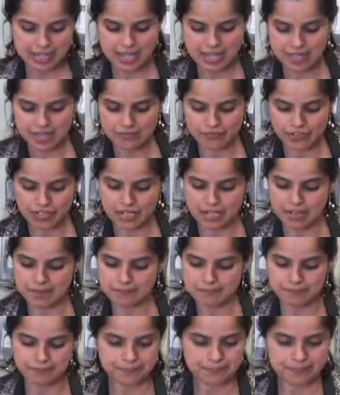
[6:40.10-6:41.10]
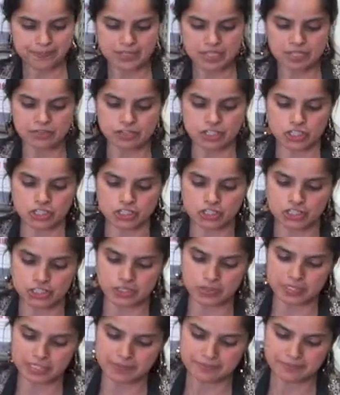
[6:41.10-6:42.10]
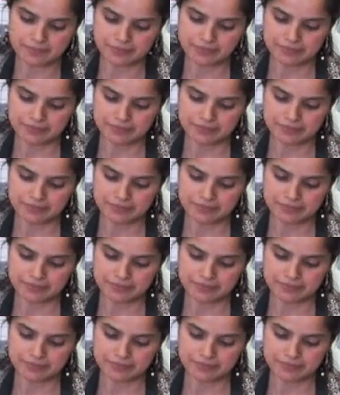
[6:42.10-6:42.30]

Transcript: 1/2 cup of sugar to it.